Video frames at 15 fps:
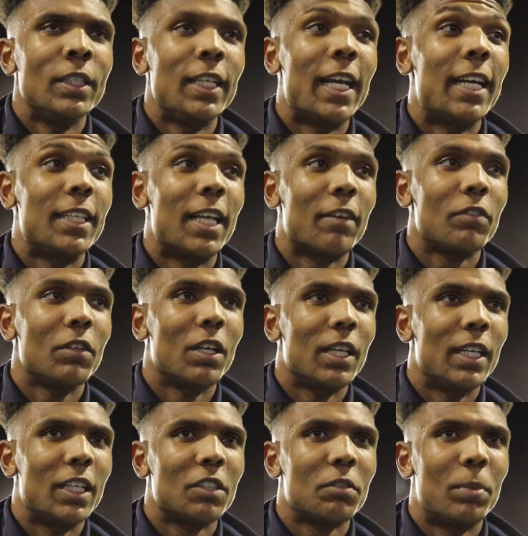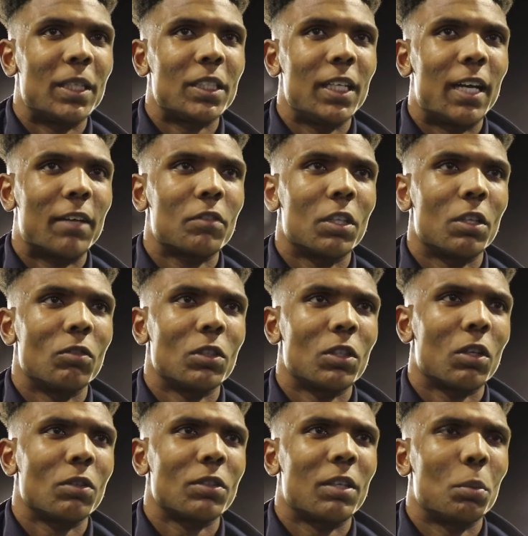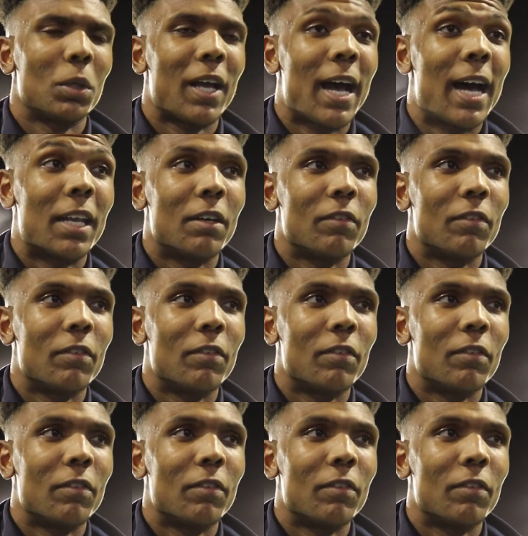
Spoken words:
Yeah, definitely, especially after the results that we had.